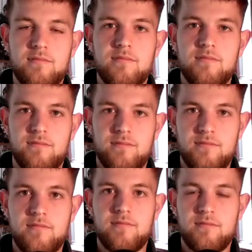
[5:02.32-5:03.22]

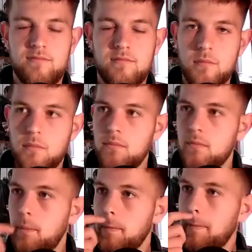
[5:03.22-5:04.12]

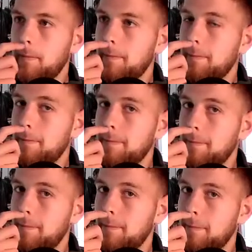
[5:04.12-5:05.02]

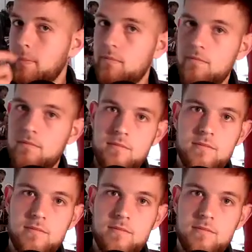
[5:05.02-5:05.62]
The person shown says nothing.